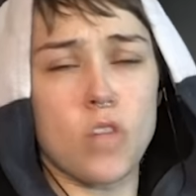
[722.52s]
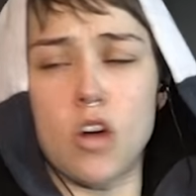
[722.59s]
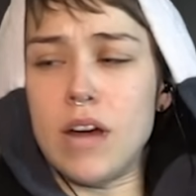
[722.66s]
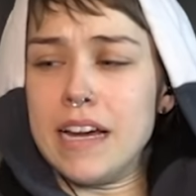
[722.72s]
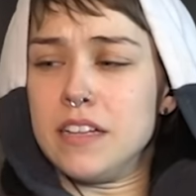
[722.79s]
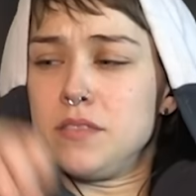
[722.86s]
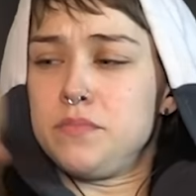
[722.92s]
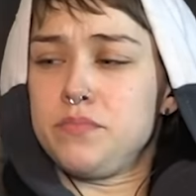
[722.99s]

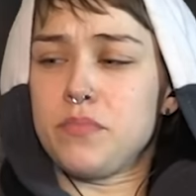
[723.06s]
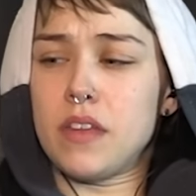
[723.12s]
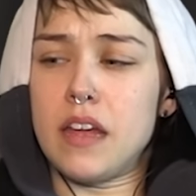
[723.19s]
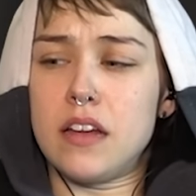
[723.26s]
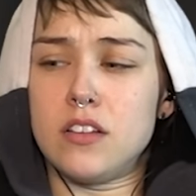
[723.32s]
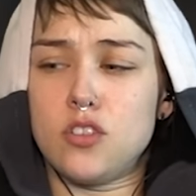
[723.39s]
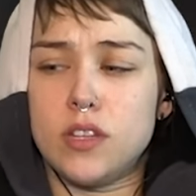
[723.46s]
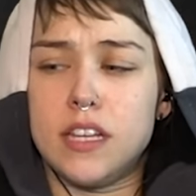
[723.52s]
Okay,
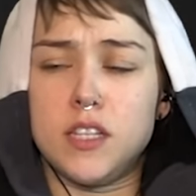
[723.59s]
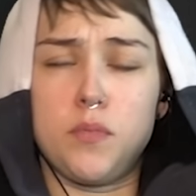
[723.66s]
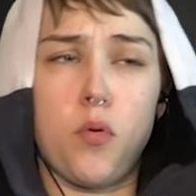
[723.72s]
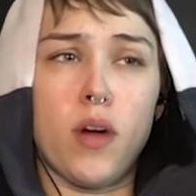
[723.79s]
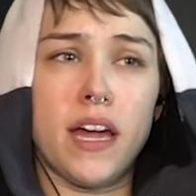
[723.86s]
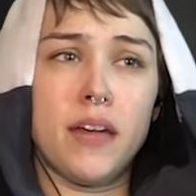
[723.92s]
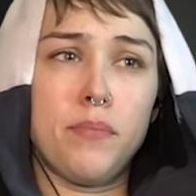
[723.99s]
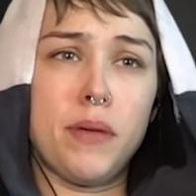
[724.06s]
so at this
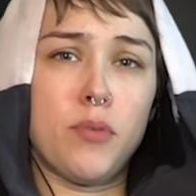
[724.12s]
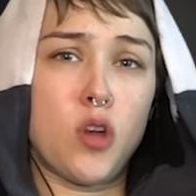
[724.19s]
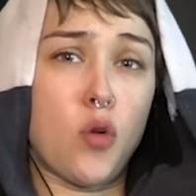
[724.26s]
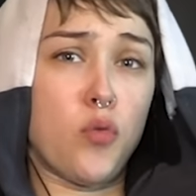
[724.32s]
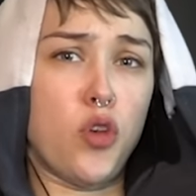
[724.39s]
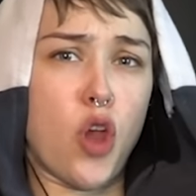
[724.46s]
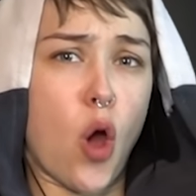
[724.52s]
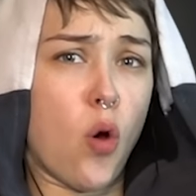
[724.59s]
point, people
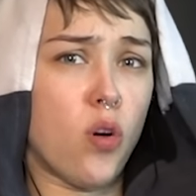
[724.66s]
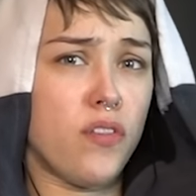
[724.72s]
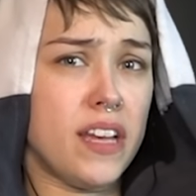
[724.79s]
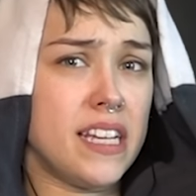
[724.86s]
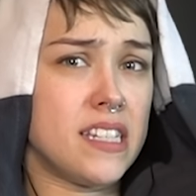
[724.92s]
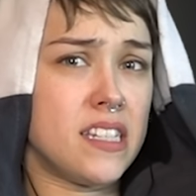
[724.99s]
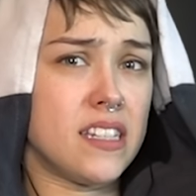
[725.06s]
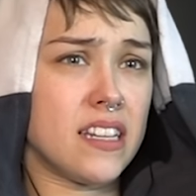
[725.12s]
don't know if
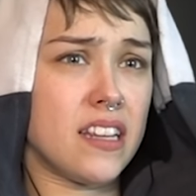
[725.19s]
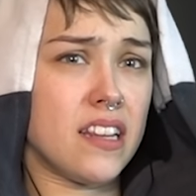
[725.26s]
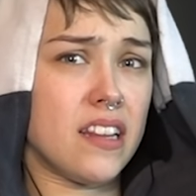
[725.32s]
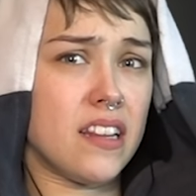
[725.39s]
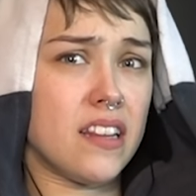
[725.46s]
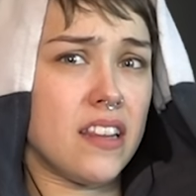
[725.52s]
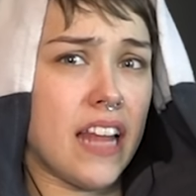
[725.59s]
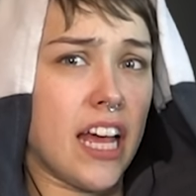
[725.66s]
he's
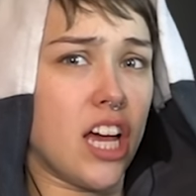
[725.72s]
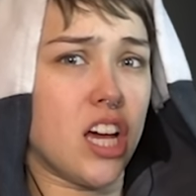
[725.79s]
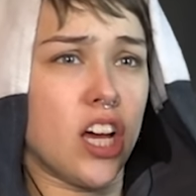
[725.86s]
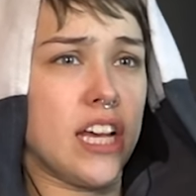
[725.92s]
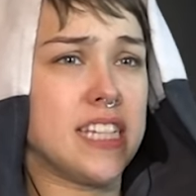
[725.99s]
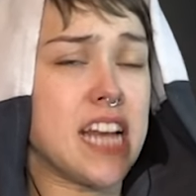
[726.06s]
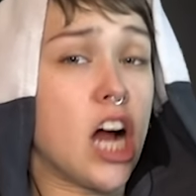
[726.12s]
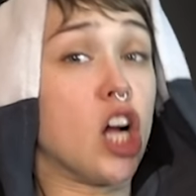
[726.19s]
like
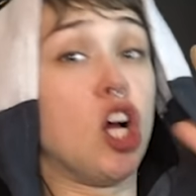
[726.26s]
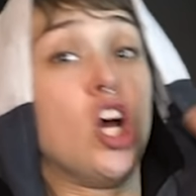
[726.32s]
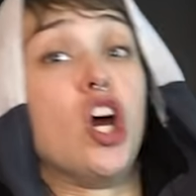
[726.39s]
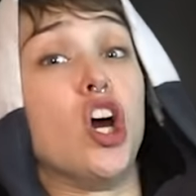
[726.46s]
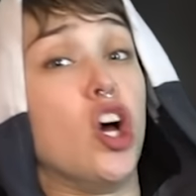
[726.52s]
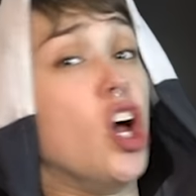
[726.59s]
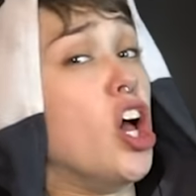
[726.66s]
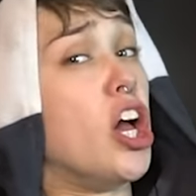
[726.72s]
he's not
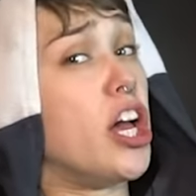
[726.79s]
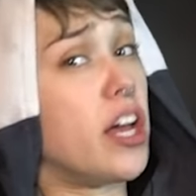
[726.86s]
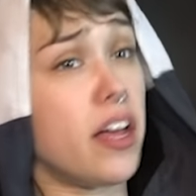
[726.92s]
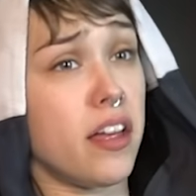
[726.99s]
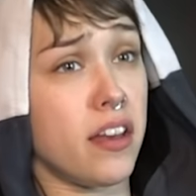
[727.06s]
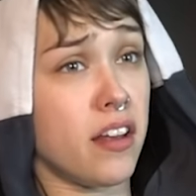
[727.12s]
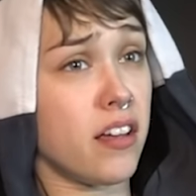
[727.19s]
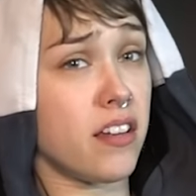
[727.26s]

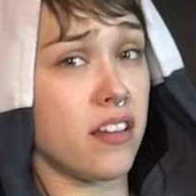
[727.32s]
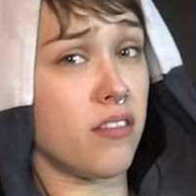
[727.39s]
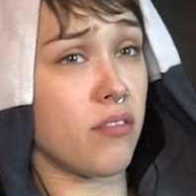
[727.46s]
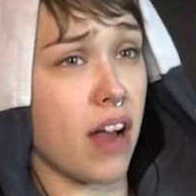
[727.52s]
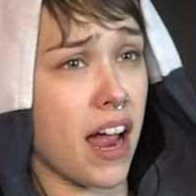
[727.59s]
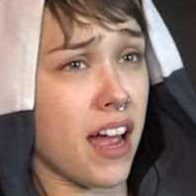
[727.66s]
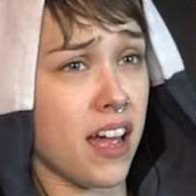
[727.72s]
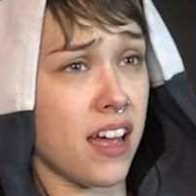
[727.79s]
good,
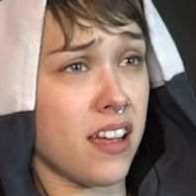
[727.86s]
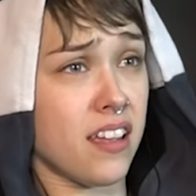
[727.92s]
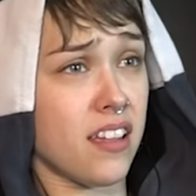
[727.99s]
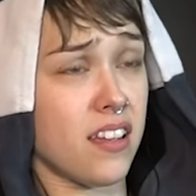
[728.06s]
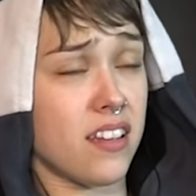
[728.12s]
right?